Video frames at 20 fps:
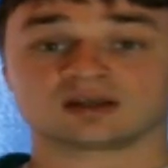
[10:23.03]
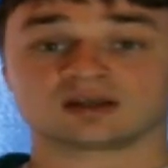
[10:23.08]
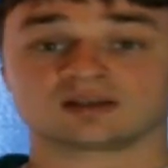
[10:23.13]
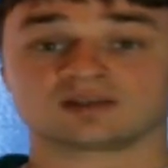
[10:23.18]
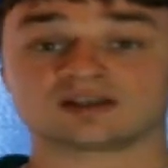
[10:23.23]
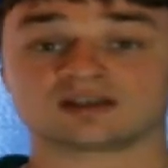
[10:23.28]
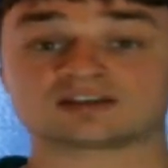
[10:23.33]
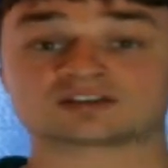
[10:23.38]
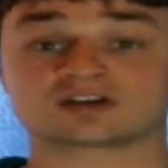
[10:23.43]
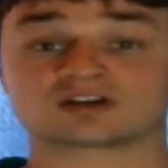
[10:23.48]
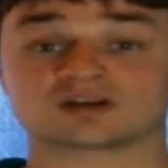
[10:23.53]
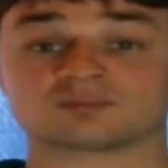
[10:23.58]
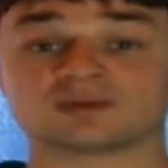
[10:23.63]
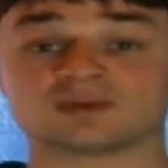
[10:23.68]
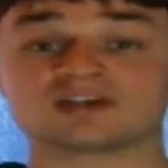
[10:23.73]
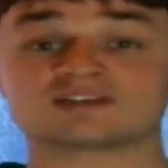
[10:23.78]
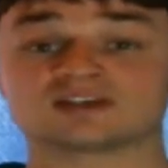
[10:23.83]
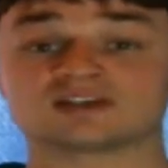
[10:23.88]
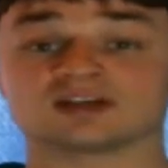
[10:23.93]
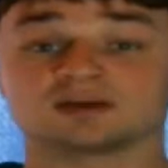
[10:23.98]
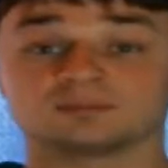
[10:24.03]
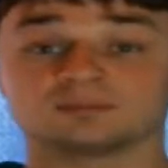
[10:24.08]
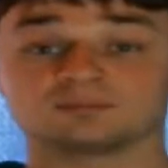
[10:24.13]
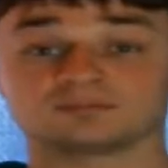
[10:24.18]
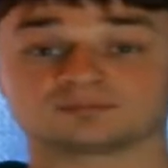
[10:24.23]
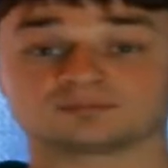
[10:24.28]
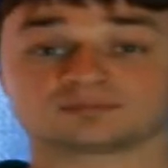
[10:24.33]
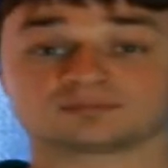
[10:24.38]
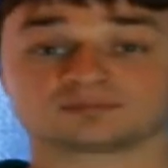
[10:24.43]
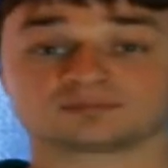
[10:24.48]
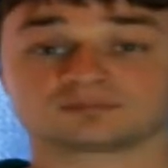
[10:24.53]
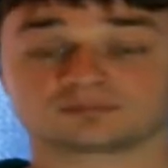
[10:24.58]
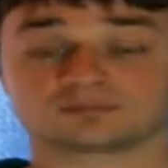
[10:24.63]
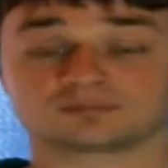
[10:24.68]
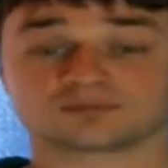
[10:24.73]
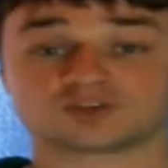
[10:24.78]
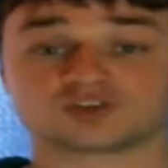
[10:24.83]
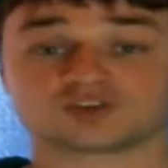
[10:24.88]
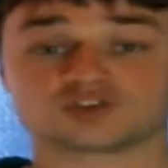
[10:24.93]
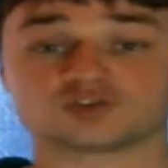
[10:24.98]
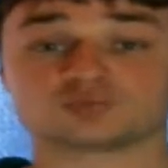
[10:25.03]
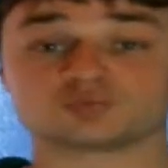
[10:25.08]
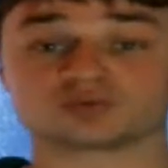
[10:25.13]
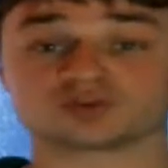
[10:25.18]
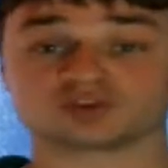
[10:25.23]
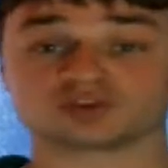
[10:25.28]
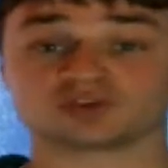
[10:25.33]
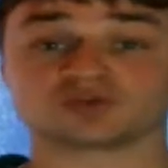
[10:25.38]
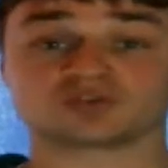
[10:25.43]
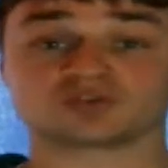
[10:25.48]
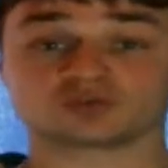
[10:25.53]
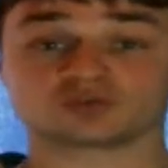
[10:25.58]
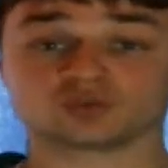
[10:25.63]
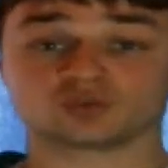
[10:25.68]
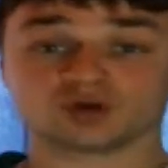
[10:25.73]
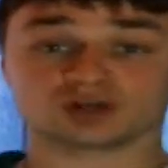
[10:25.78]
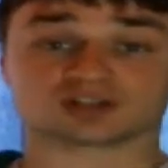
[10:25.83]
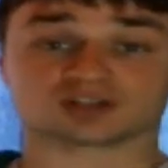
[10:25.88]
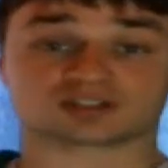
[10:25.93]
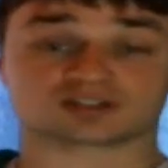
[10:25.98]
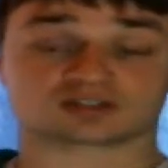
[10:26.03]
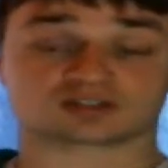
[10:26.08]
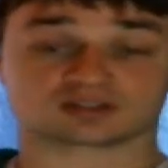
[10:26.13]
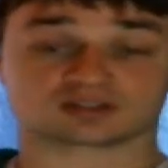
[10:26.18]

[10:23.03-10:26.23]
They start mixing them to produce words.